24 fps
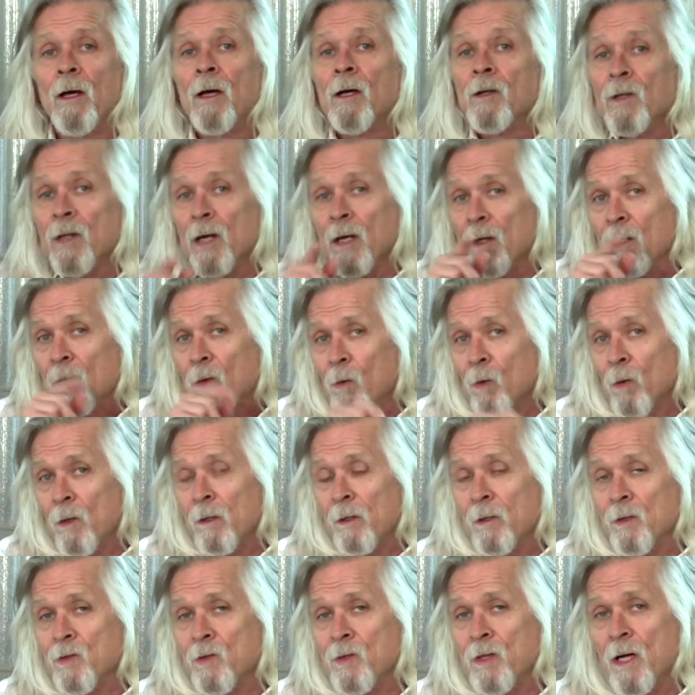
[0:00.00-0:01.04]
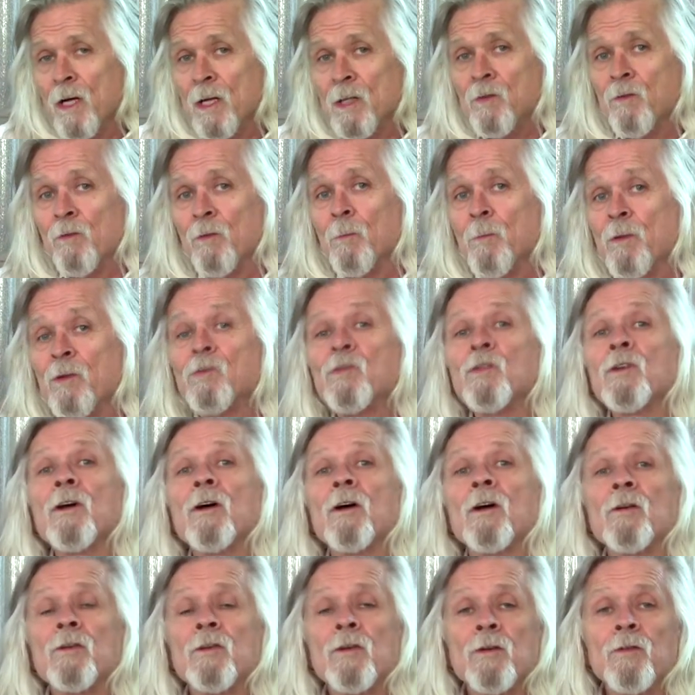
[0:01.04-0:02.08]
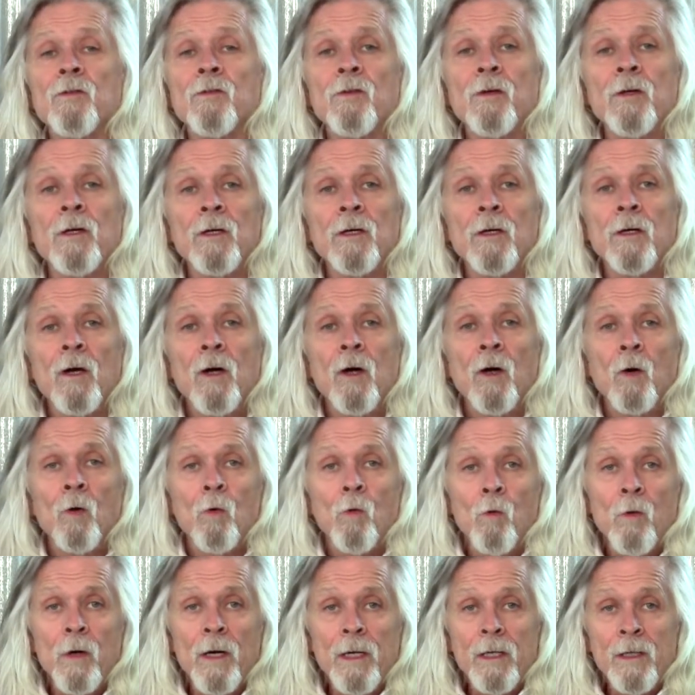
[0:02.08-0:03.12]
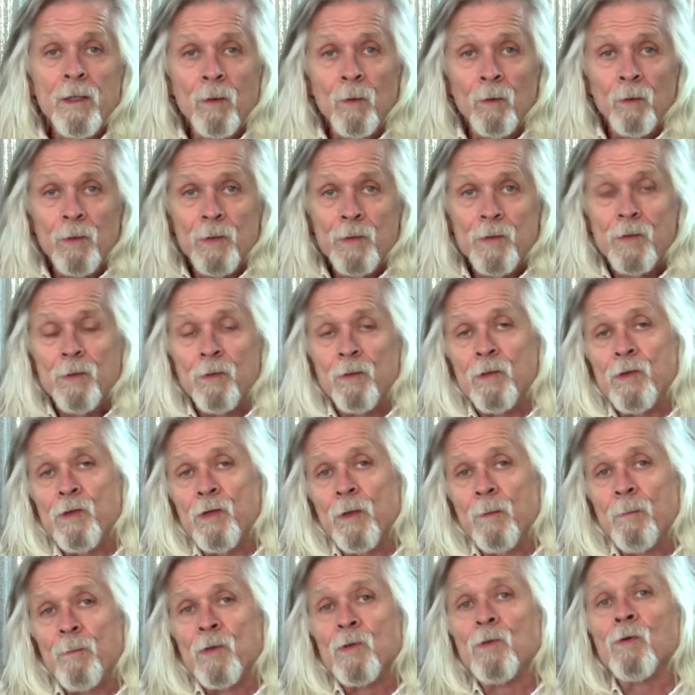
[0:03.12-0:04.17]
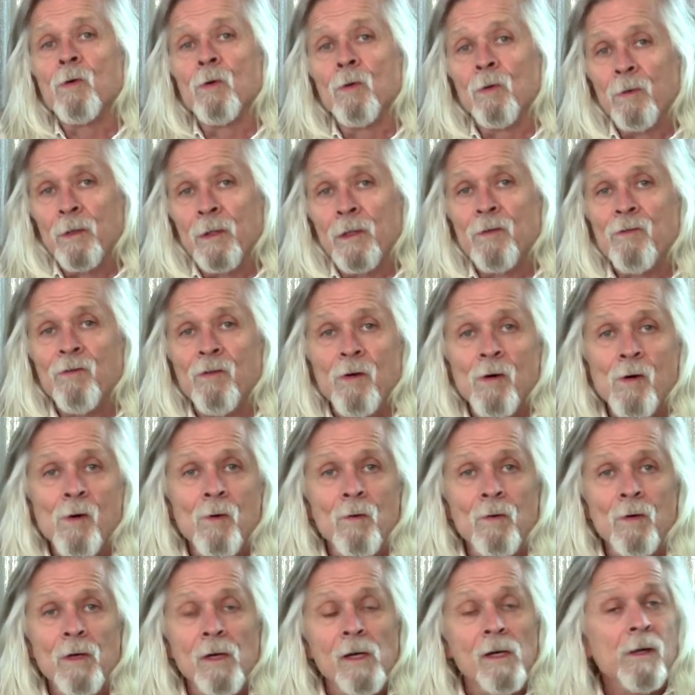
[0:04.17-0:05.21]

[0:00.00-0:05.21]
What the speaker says: Yet according to stats from the CRTC, radio listenership is holding its own.